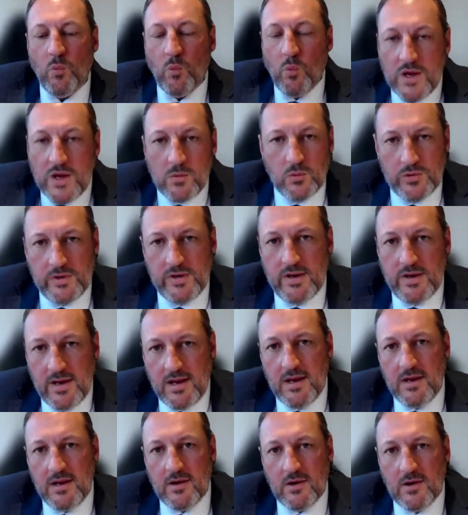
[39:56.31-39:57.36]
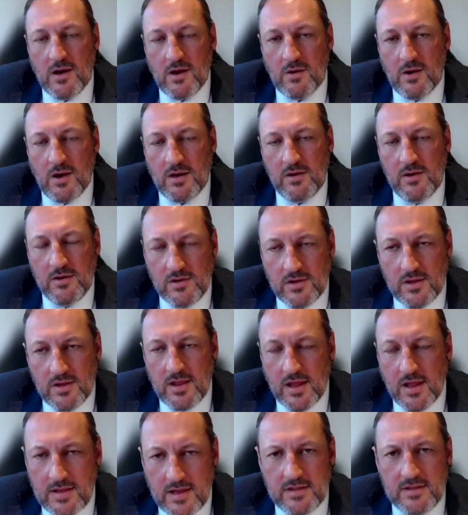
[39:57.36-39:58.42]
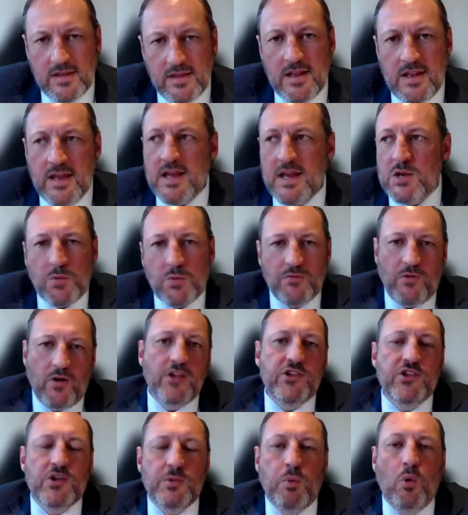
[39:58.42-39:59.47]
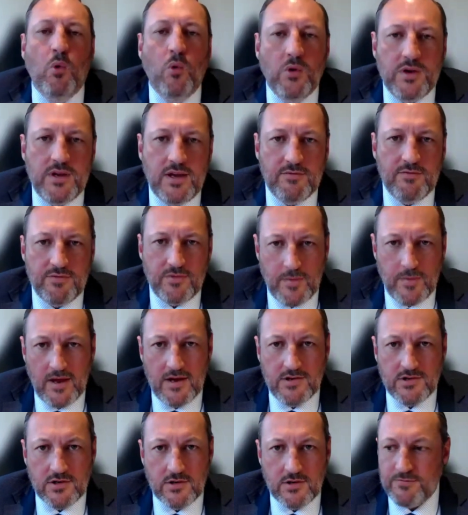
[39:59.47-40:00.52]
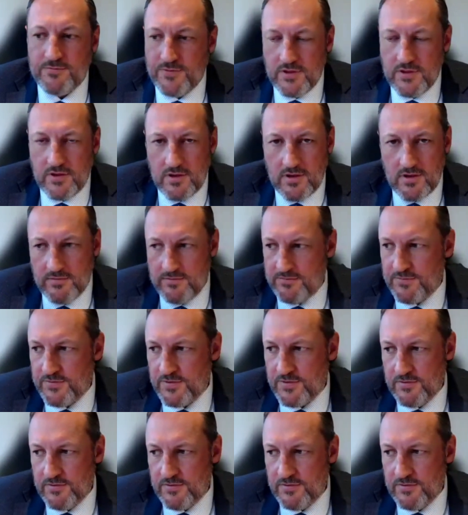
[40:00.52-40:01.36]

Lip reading: we will need and then they need to provide supporting information for that